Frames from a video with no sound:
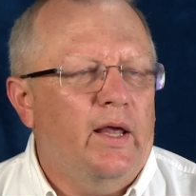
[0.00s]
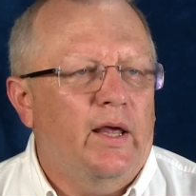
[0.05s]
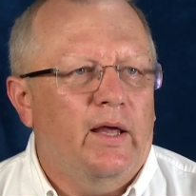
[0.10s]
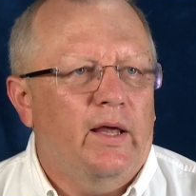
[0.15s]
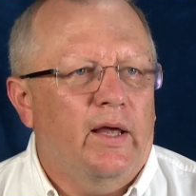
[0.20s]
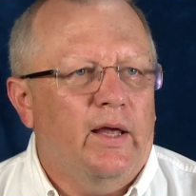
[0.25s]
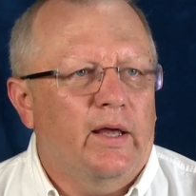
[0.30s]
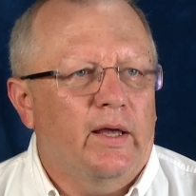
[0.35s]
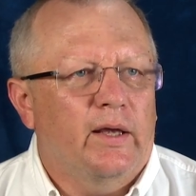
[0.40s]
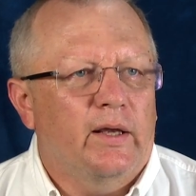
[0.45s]

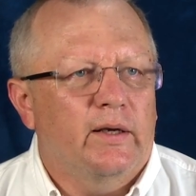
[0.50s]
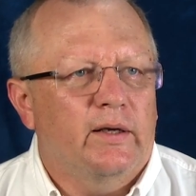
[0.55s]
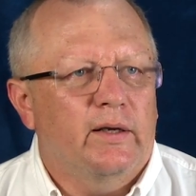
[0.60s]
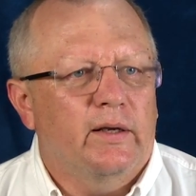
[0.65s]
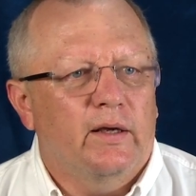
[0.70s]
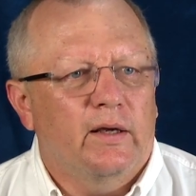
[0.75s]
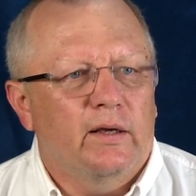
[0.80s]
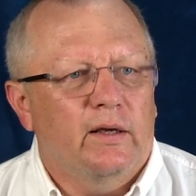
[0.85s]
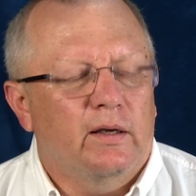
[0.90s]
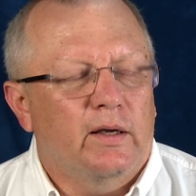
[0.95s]
And
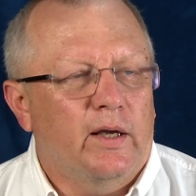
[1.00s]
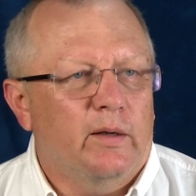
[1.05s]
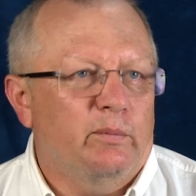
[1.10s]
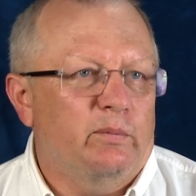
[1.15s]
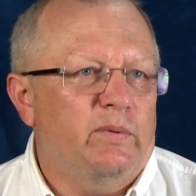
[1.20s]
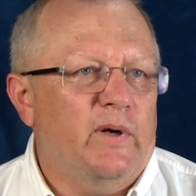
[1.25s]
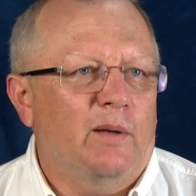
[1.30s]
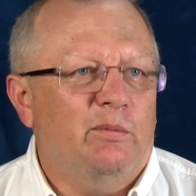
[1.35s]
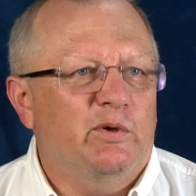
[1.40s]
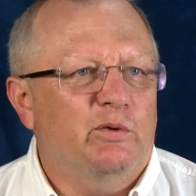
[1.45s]
I
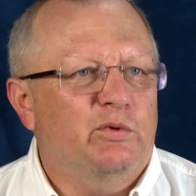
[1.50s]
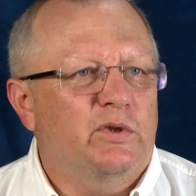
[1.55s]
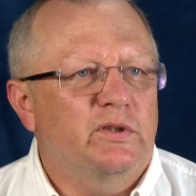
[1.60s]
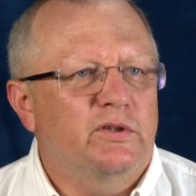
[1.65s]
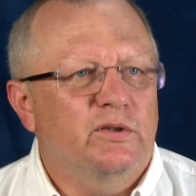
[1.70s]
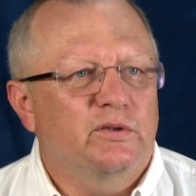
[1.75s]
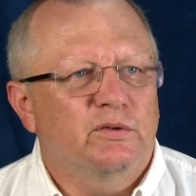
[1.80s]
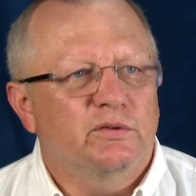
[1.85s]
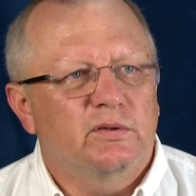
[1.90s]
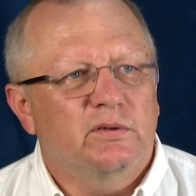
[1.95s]
probably would
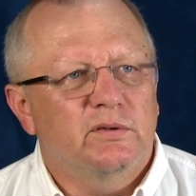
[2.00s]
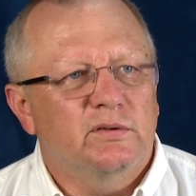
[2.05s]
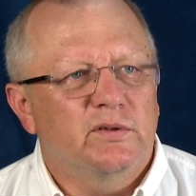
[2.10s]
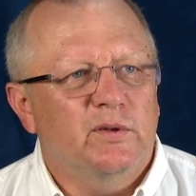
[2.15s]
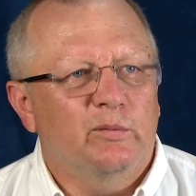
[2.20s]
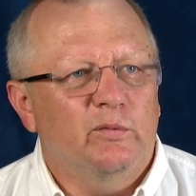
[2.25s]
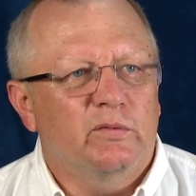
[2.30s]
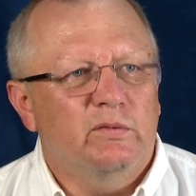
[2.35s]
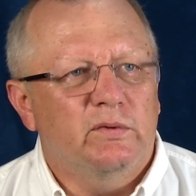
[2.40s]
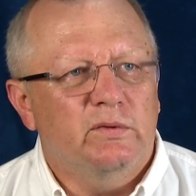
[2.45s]
do
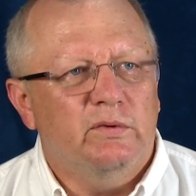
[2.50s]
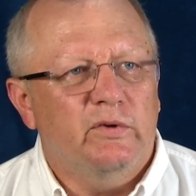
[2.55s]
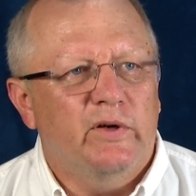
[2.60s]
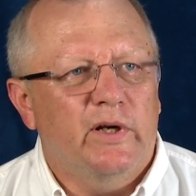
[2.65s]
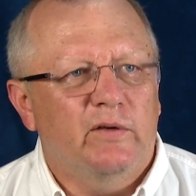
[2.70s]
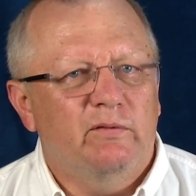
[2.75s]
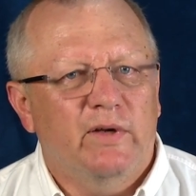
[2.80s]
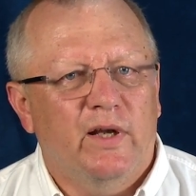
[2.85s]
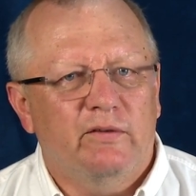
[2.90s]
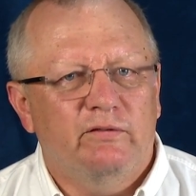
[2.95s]
some
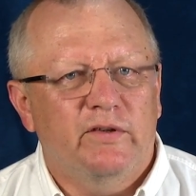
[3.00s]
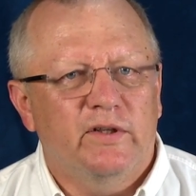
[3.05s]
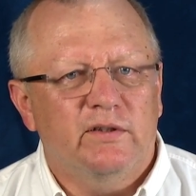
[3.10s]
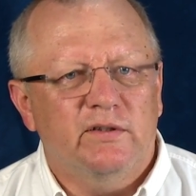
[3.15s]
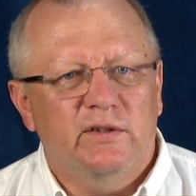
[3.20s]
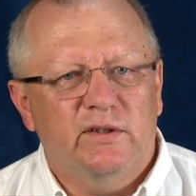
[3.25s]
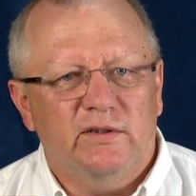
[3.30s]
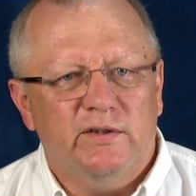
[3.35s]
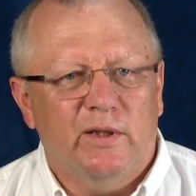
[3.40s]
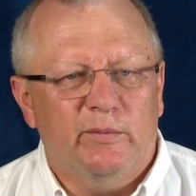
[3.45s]
creative
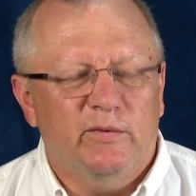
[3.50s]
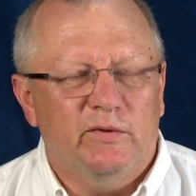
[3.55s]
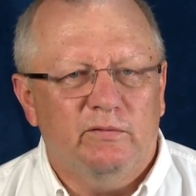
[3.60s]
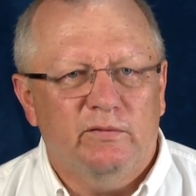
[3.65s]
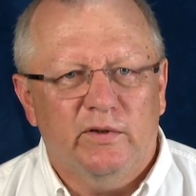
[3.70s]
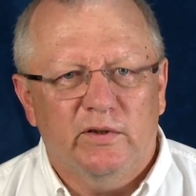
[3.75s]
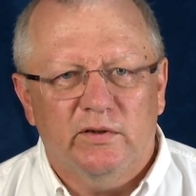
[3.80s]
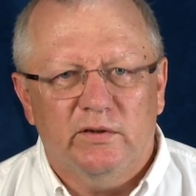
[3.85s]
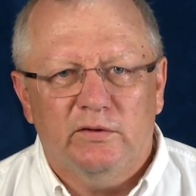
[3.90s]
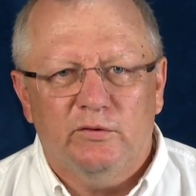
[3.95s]
nonfiction, except
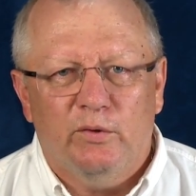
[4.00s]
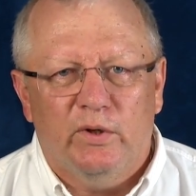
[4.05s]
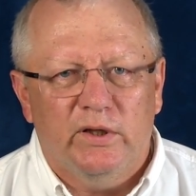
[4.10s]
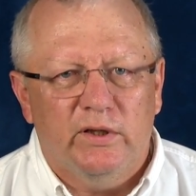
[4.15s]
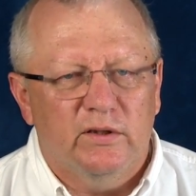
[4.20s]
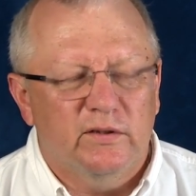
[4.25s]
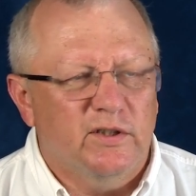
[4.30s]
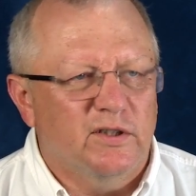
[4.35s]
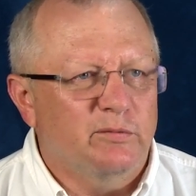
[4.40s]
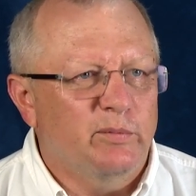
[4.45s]
for 20
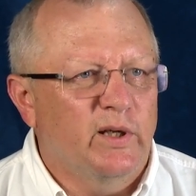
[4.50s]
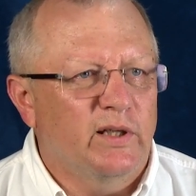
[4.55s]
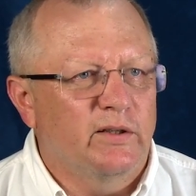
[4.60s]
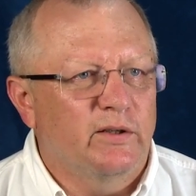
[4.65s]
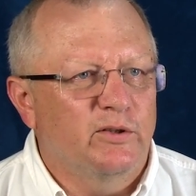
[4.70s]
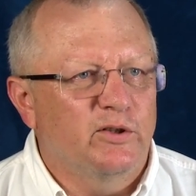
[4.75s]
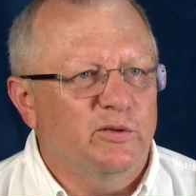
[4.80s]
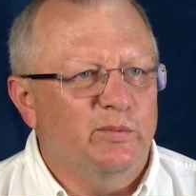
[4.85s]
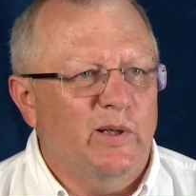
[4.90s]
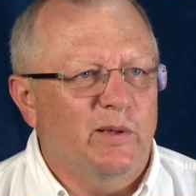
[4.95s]
years I spent
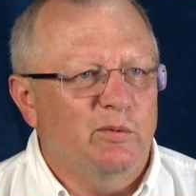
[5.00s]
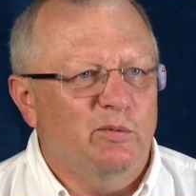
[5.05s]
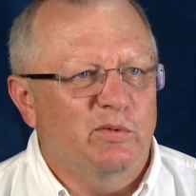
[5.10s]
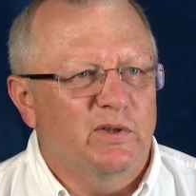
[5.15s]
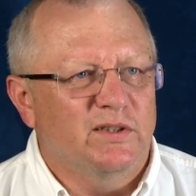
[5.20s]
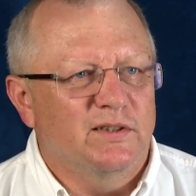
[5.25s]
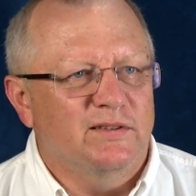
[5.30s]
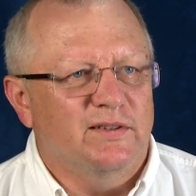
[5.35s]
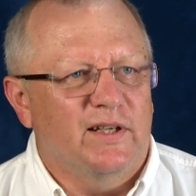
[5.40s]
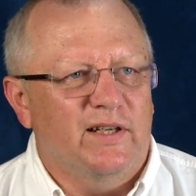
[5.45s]
in the newspaper
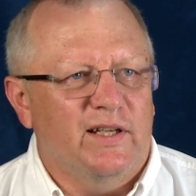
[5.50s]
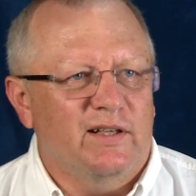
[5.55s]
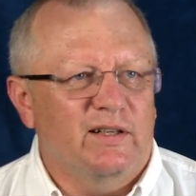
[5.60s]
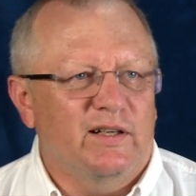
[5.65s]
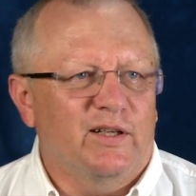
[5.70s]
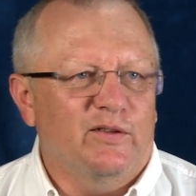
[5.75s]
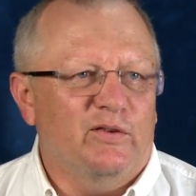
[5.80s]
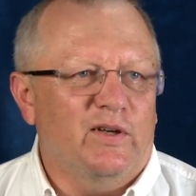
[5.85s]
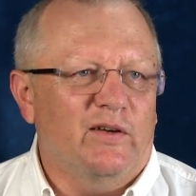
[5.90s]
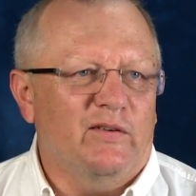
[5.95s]
business. I got
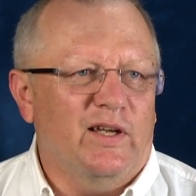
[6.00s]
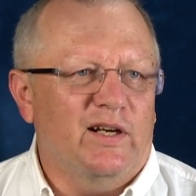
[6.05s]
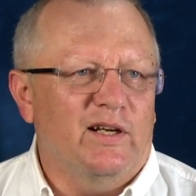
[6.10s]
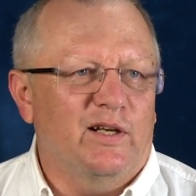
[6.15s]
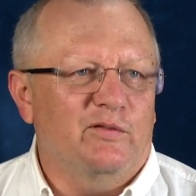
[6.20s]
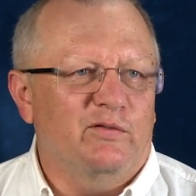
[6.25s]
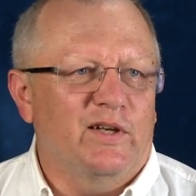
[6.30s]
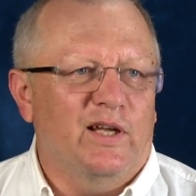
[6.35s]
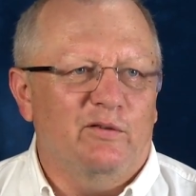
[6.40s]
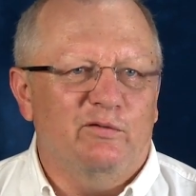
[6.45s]
enough
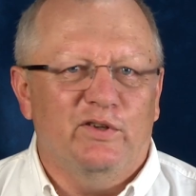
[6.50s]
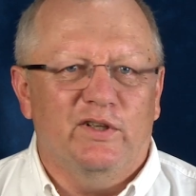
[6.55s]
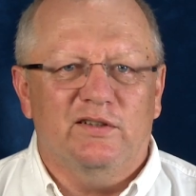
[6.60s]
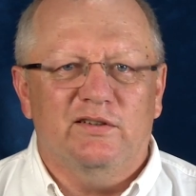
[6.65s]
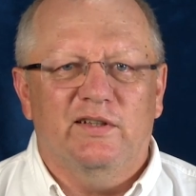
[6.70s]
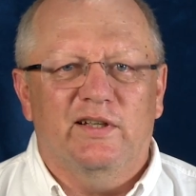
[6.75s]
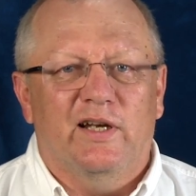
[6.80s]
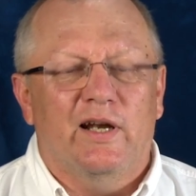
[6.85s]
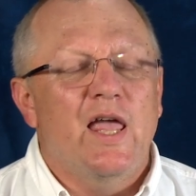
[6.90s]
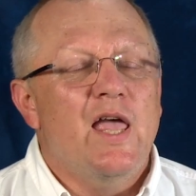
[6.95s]

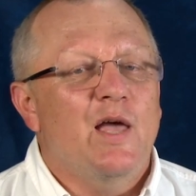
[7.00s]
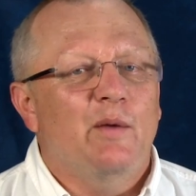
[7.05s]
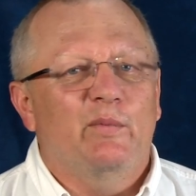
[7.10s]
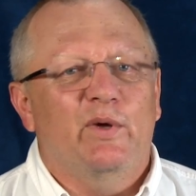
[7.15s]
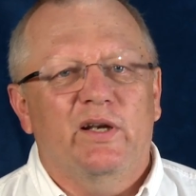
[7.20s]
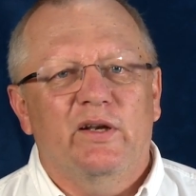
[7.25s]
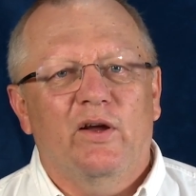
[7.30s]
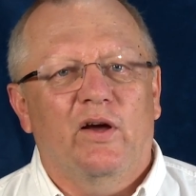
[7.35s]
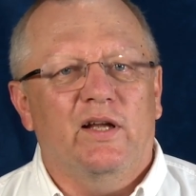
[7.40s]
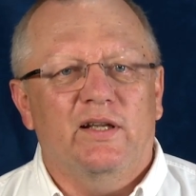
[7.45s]
nonfiction in.
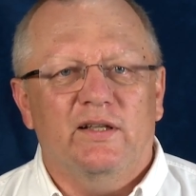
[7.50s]
But no,